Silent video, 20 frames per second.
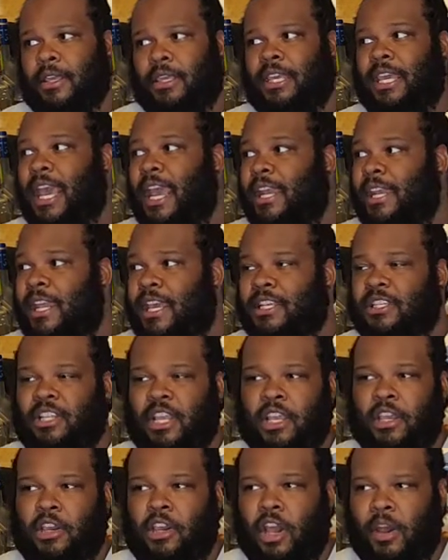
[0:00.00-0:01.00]
Kadex
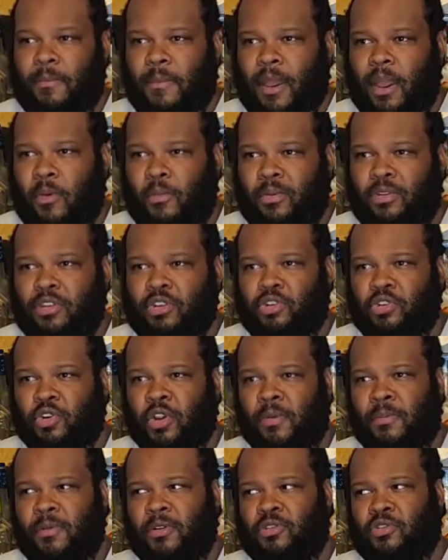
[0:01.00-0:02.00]
didn't come out with the
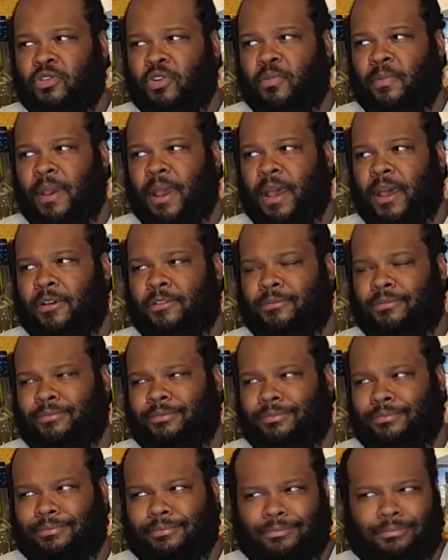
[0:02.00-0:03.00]
trimmer till about